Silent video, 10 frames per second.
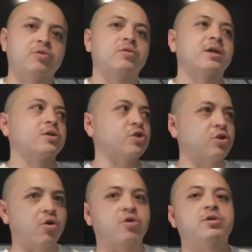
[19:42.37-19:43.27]
You know, like on the
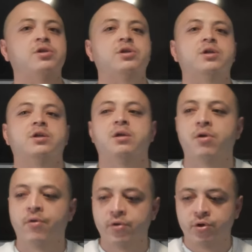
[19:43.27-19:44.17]
yard and shit.
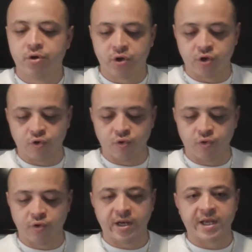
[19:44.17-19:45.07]
You
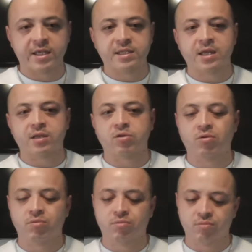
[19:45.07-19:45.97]
know, and like you said,
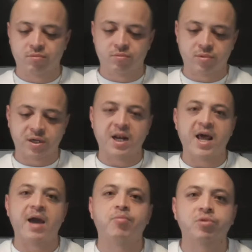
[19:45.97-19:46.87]
don't
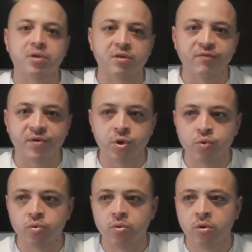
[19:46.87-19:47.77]
collab with the
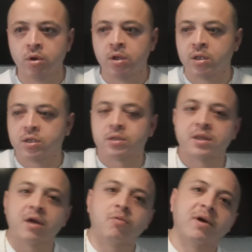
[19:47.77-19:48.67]
individual. Just
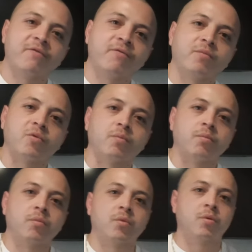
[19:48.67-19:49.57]
stay away from
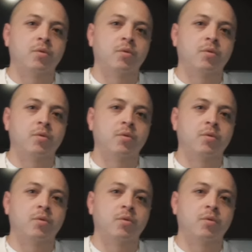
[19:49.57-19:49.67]
him.